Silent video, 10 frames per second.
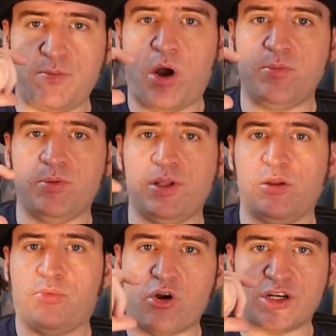It popped up a
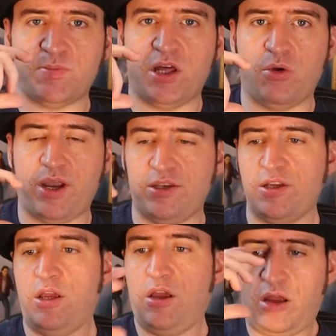little progress bar that went,
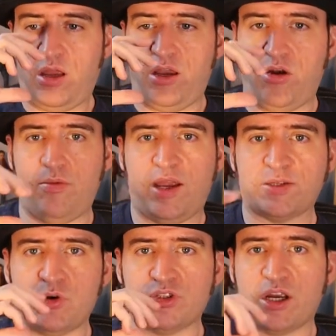you know, I'm
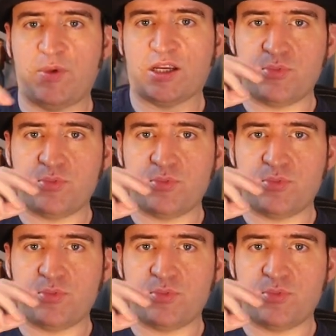exporting,